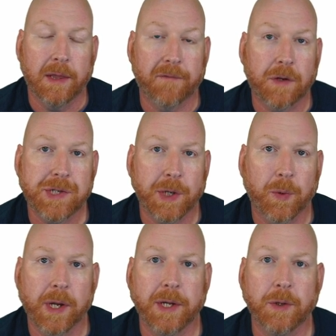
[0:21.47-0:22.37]
The first thing
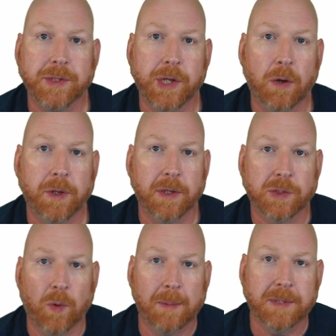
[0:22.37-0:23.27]
we're going to do is go to
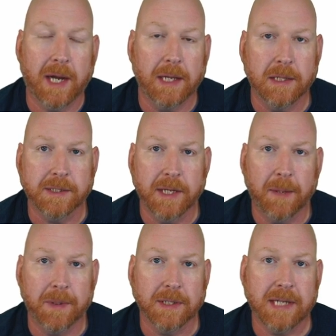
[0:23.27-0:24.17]
this website listed
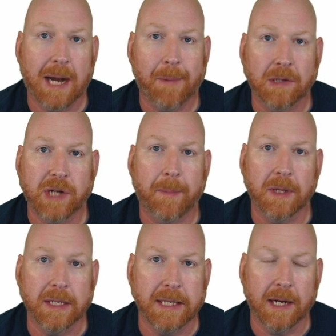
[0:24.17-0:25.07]
up at the top. I'll drop a
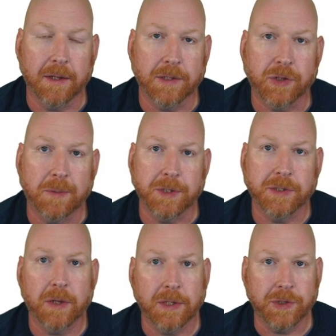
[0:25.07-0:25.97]
link down in the
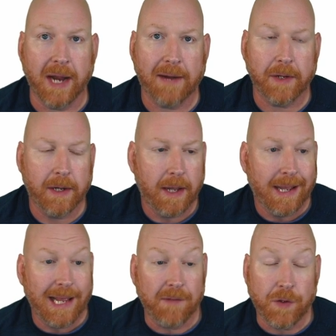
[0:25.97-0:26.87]
description so that you have it.
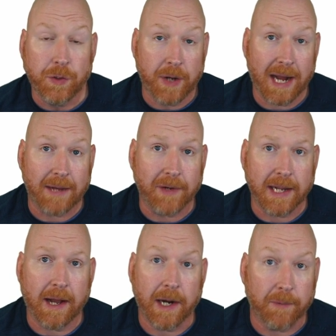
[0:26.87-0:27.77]
If you do not have an
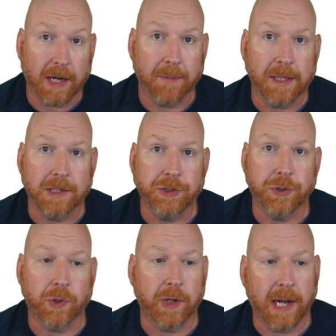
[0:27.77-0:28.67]
account, I recommend that
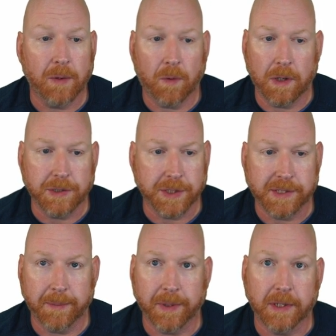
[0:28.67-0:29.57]
you create one.
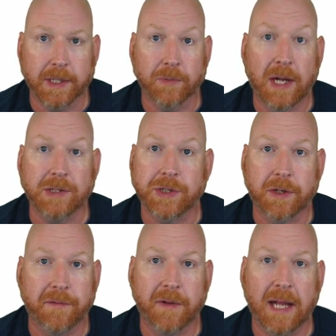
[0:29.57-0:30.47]
Just simply click
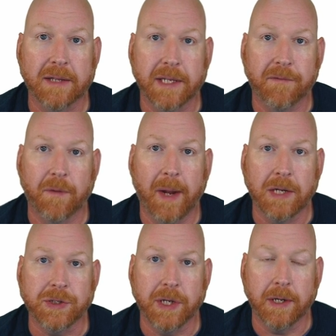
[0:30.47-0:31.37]
register, fill out the
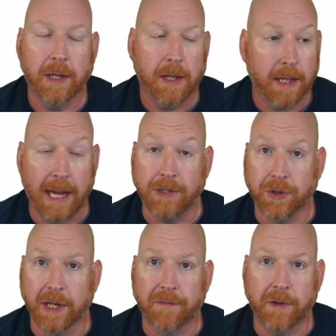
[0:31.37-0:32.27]
information, and
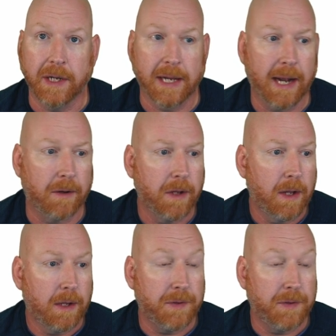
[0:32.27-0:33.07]
you'll get a free account.